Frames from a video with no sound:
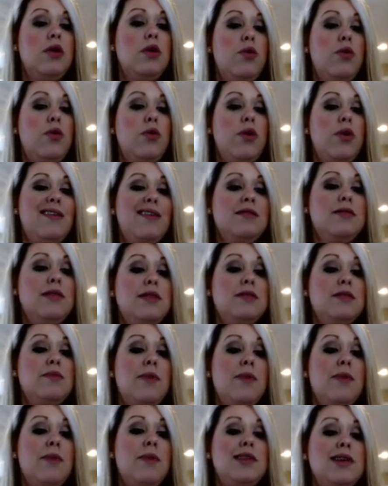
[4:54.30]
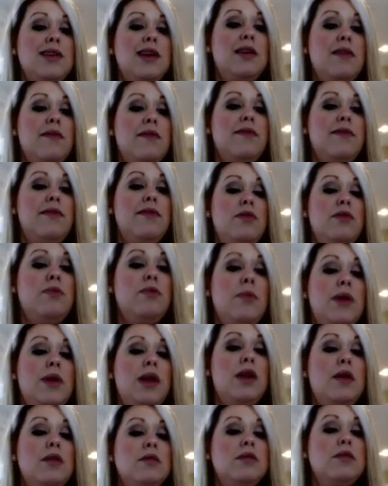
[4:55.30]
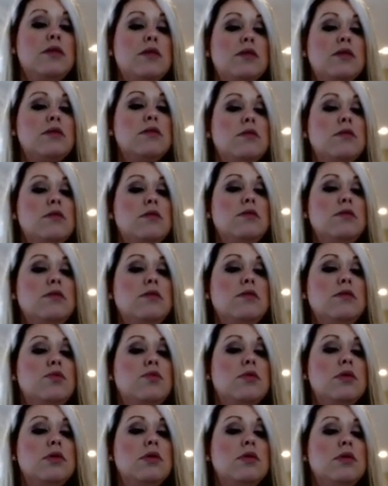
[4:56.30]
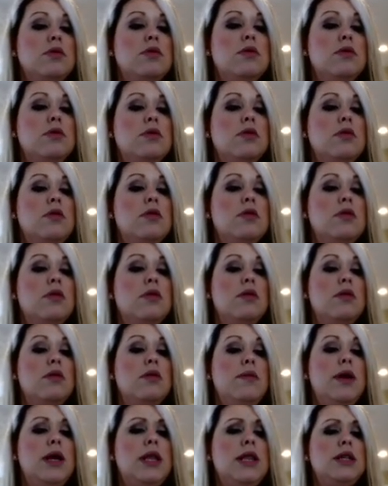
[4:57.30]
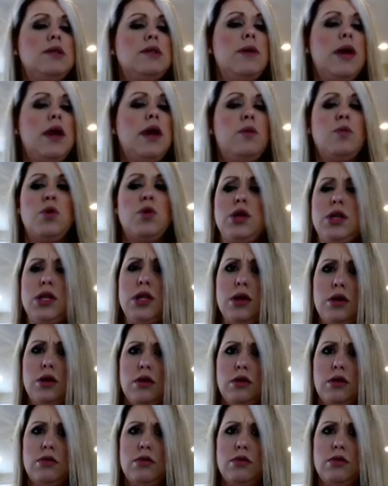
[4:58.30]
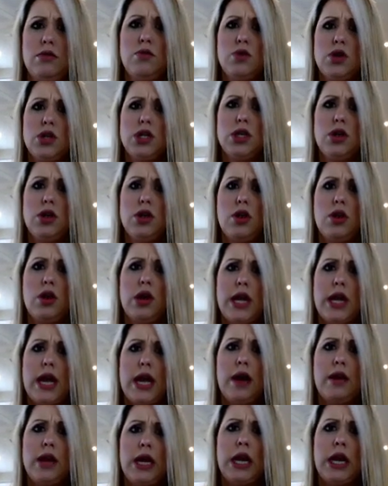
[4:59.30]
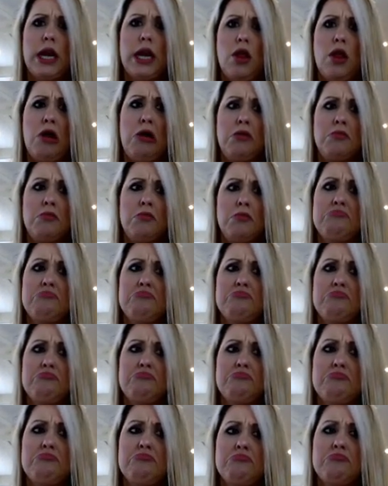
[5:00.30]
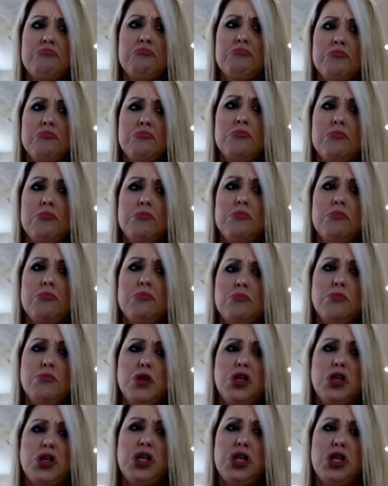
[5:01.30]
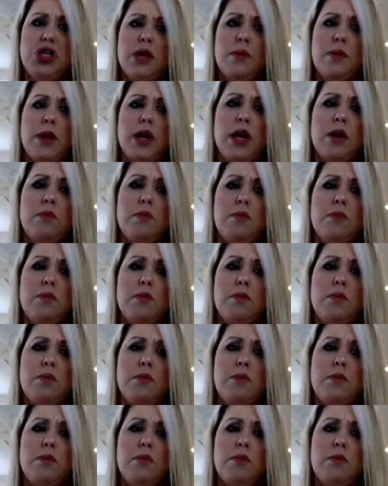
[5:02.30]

Well, this might take a few minutes. Ooh. Me and this pen, we're still learning how to get along. Just checking a minute.